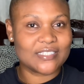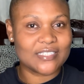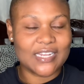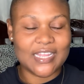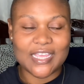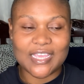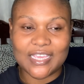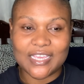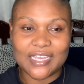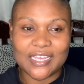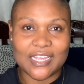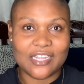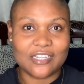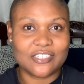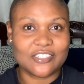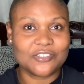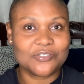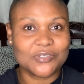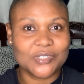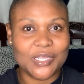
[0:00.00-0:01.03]
like i
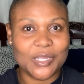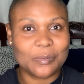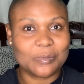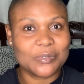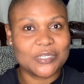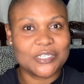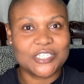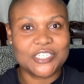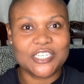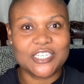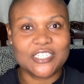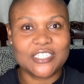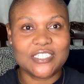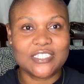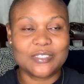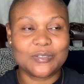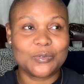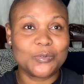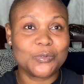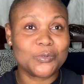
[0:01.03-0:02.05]
truly appreciate
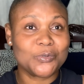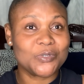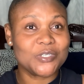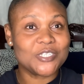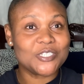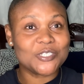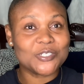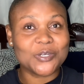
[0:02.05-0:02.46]
it who reach